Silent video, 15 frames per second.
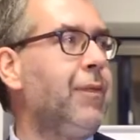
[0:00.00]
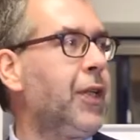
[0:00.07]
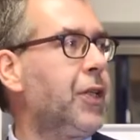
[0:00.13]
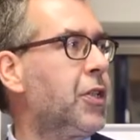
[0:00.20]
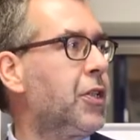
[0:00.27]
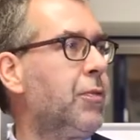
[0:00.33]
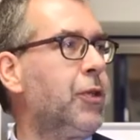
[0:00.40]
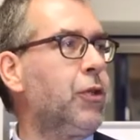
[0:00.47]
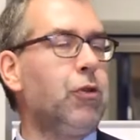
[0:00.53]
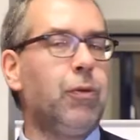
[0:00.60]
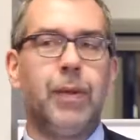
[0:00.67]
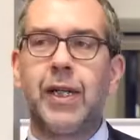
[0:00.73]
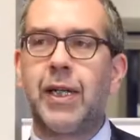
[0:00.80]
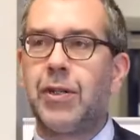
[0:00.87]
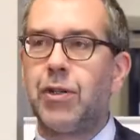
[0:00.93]
that's someone
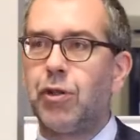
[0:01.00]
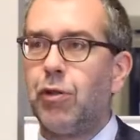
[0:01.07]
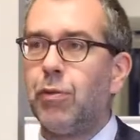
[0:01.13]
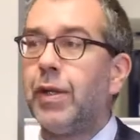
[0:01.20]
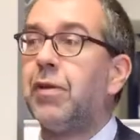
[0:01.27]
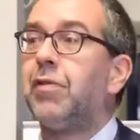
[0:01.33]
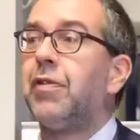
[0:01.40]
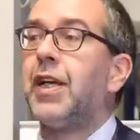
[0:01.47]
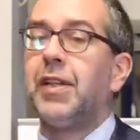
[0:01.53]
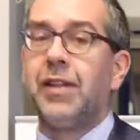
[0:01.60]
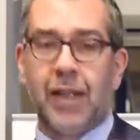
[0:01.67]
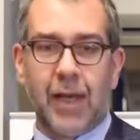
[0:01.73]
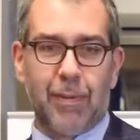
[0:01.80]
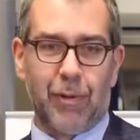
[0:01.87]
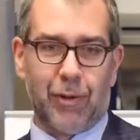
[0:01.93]
who begins to
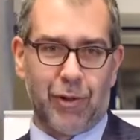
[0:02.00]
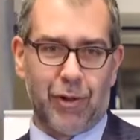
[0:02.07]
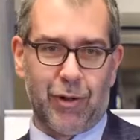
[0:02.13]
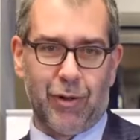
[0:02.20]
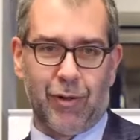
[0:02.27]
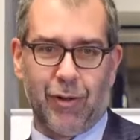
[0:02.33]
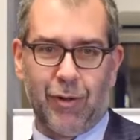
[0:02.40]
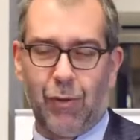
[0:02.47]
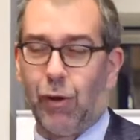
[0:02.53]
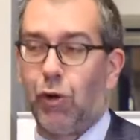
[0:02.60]
invade neighbors, you know,